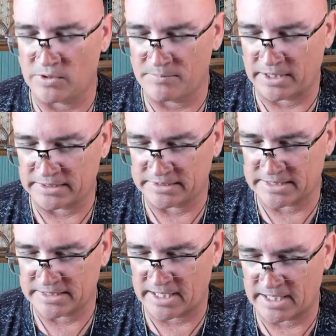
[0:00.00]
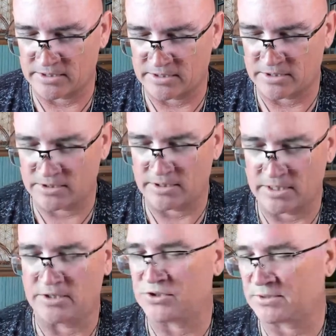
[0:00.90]
are a meditator and you're
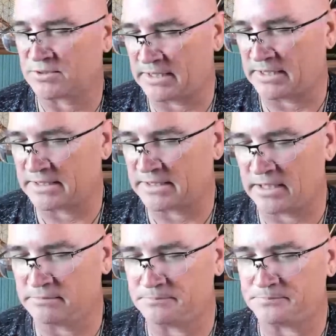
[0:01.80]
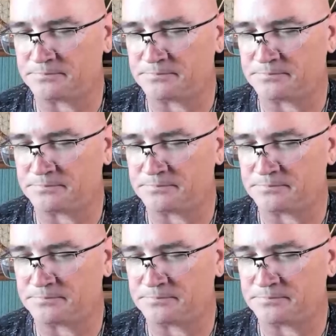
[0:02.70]
just meditating,